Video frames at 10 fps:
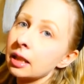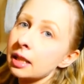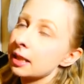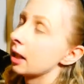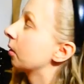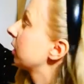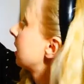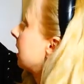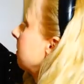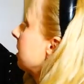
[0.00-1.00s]
So it
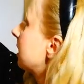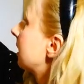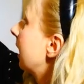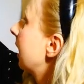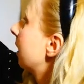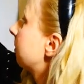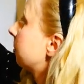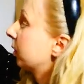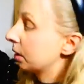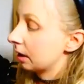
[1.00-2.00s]
seems they have
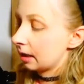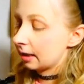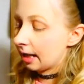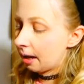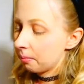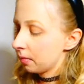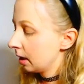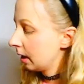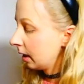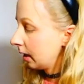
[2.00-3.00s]
put some
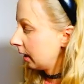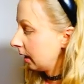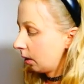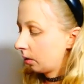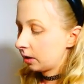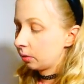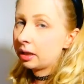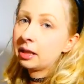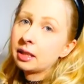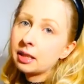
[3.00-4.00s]
also
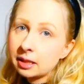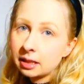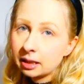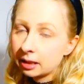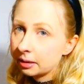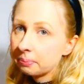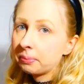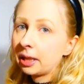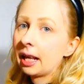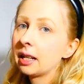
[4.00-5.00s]
in this
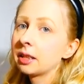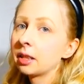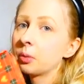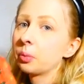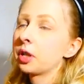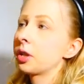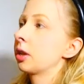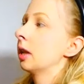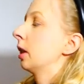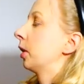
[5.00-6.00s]
calendar,
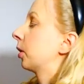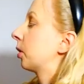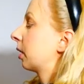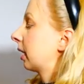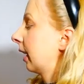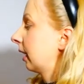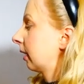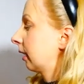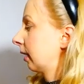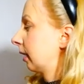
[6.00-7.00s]
which you could get
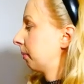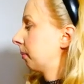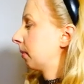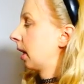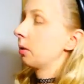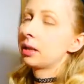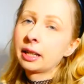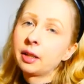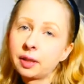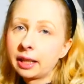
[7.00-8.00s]

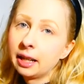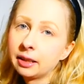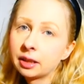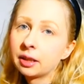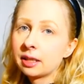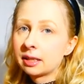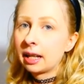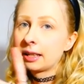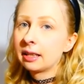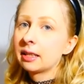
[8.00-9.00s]
outside of the calendar as
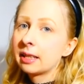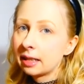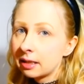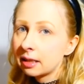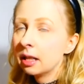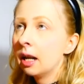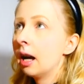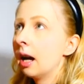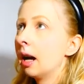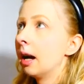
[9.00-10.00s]
like these six
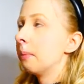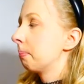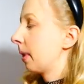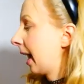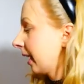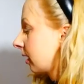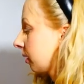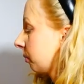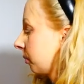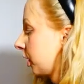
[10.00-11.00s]
packs,
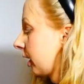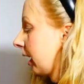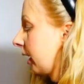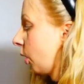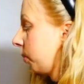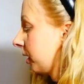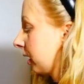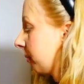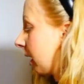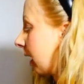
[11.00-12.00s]
which I opened
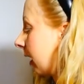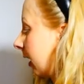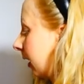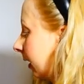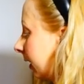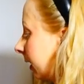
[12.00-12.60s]
in my